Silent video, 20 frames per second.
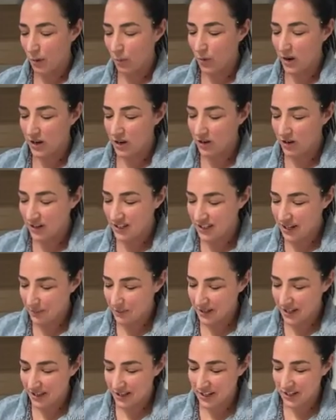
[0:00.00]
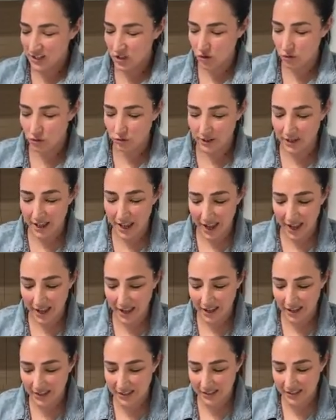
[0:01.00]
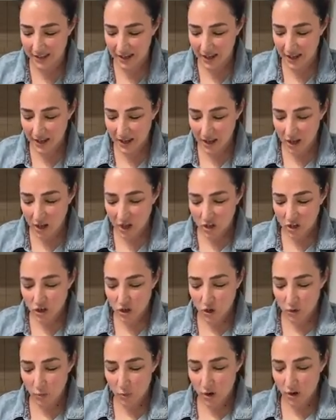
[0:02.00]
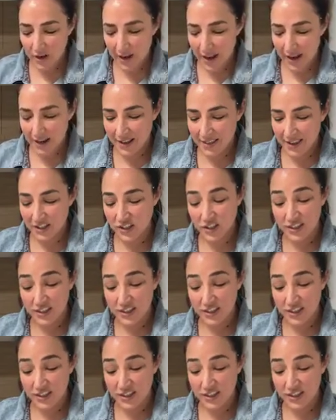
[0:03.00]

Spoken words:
But when you're attempting these taller cakes, you want anything.